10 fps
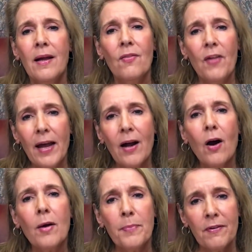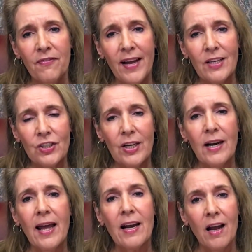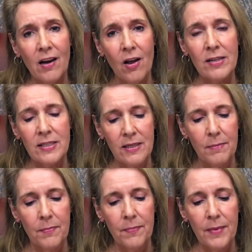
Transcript: They are perfection, and I lost them.